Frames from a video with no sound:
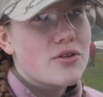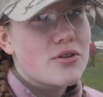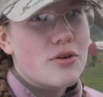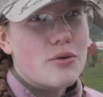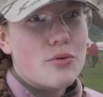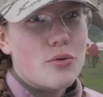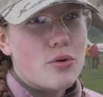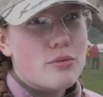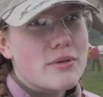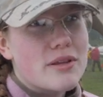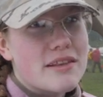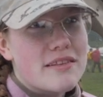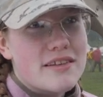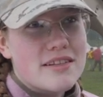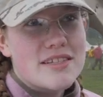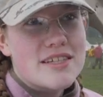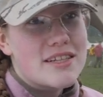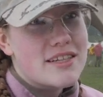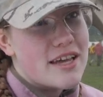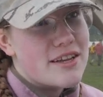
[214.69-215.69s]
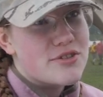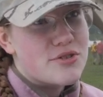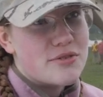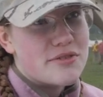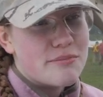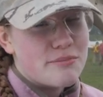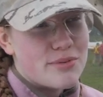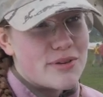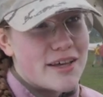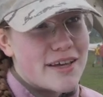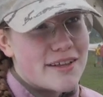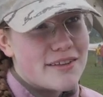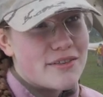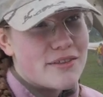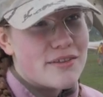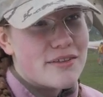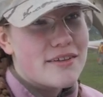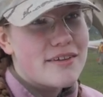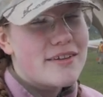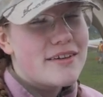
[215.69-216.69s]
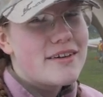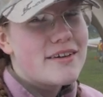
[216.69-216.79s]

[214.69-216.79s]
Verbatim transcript: you don't normally see teenagers in planes.